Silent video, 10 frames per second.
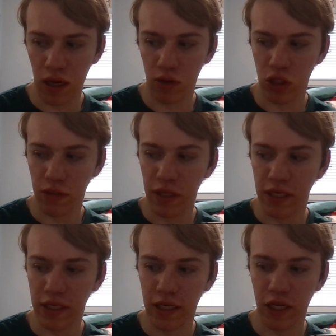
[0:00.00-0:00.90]

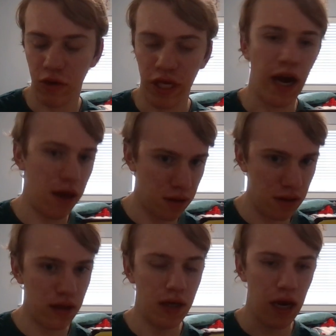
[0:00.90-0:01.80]
LGBTQ. Yeah.
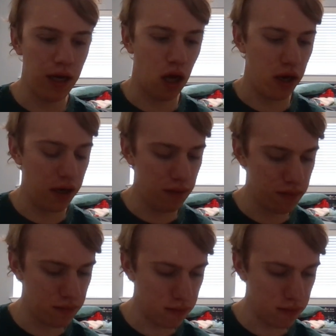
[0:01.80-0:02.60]
Yeah, I got it.